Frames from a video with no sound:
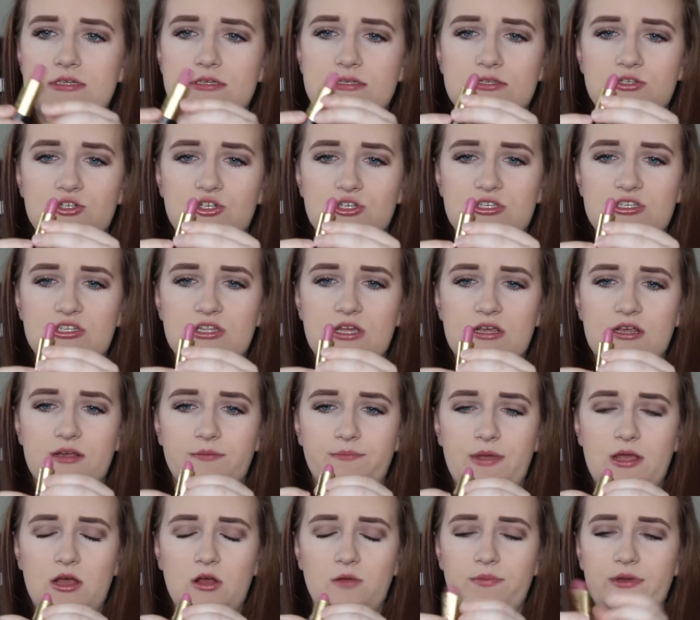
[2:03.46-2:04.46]
is just like a
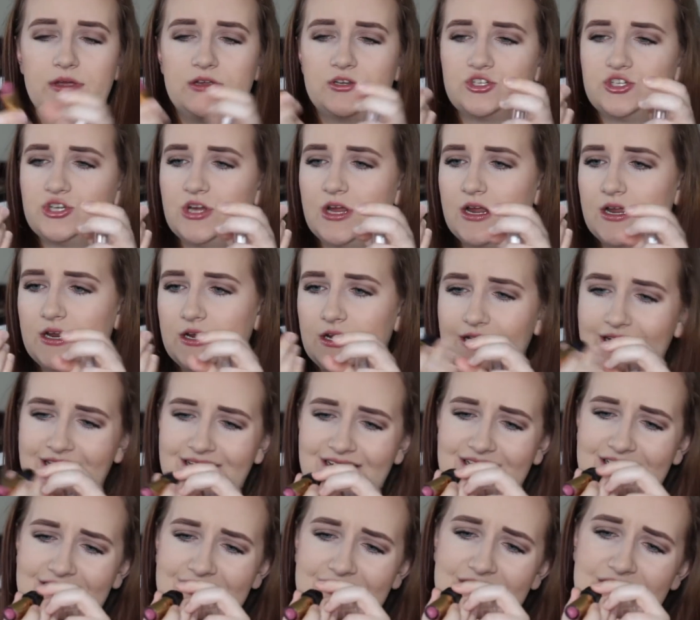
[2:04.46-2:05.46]
pale pink shade.
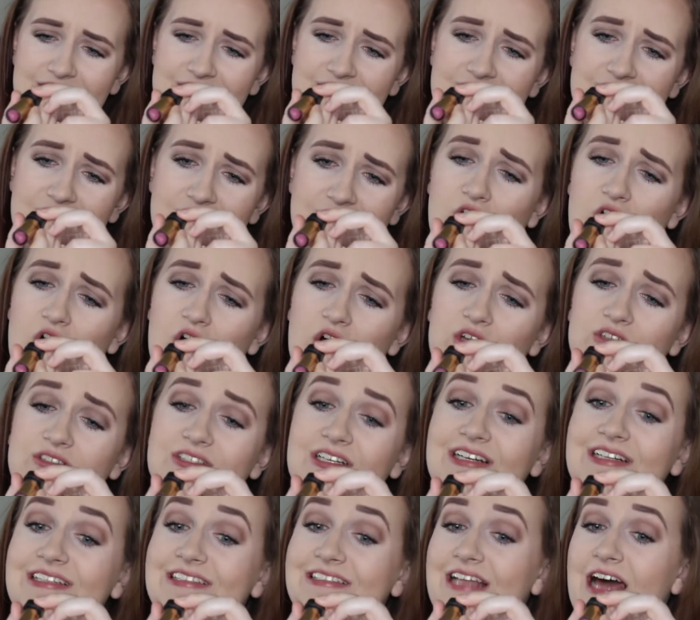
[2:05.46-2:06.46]
It is
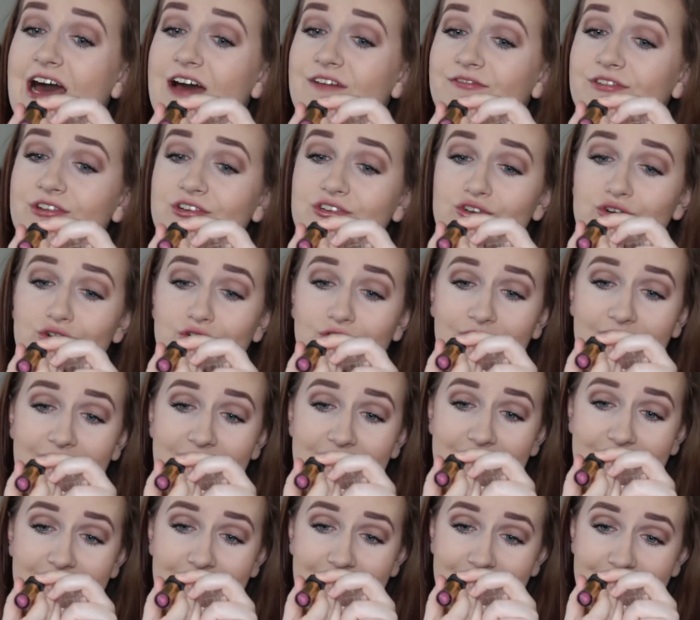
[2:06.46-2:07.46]
called Lavender
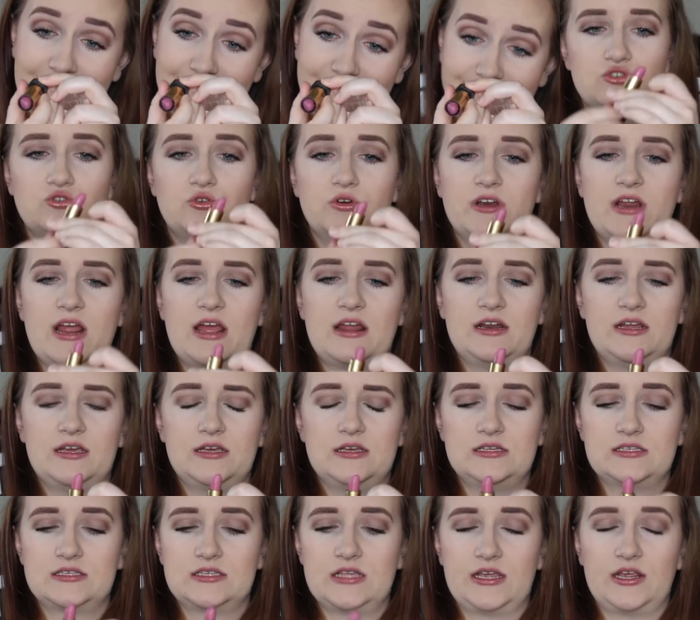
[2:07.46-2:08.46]
Lady.
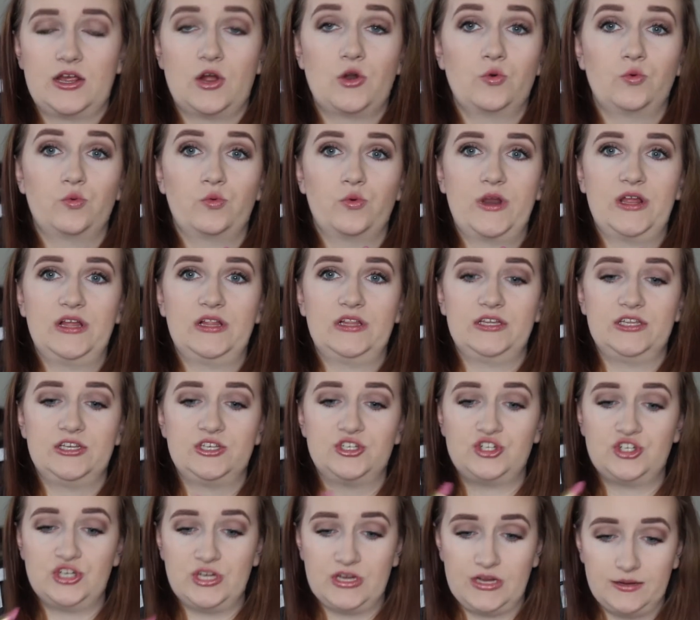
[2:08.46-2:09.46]
Jordana is like a really
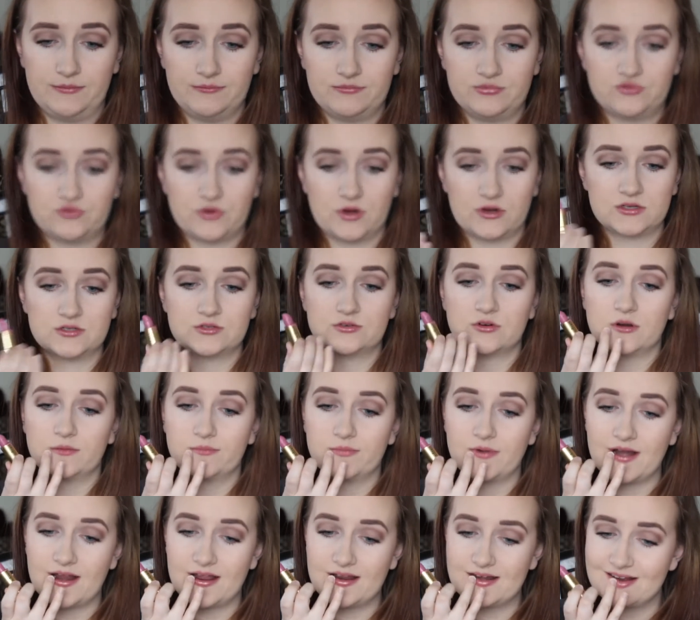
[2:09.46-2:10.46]
cheap drugstore
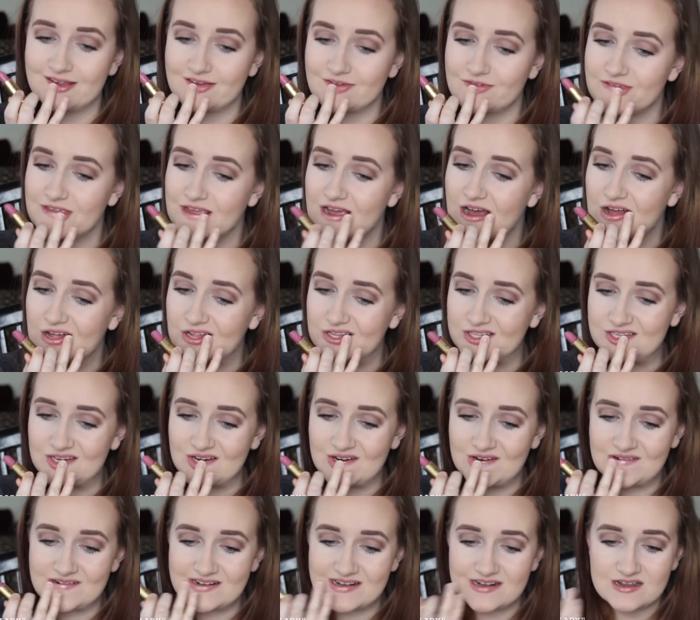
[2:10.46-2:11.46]
brand if y'all
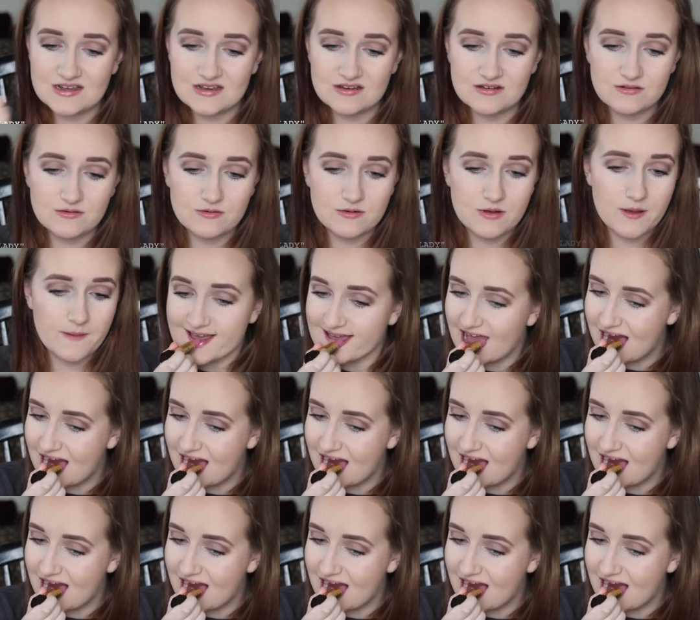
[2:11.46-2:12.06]
don't know.